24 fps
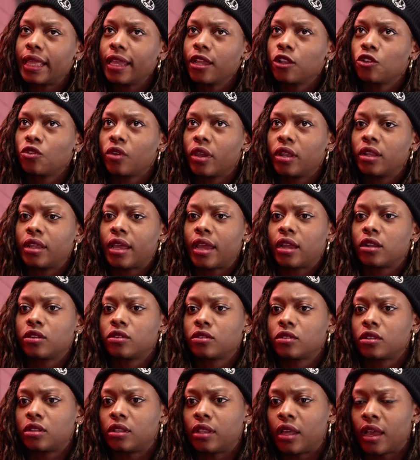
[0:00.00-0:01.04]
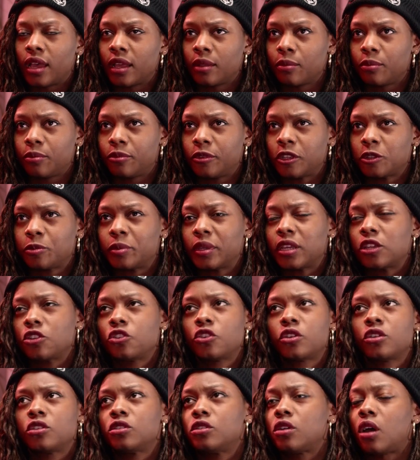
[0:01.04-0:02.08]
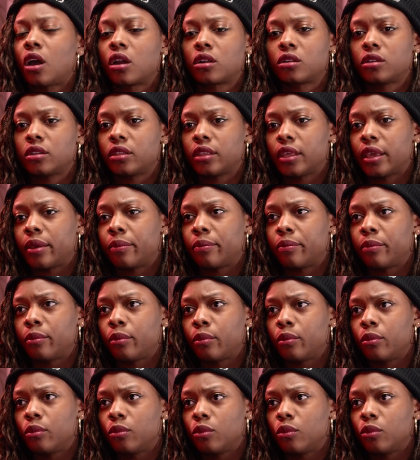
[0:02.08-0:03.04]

like trained actors a lot, just because you can talk to them mm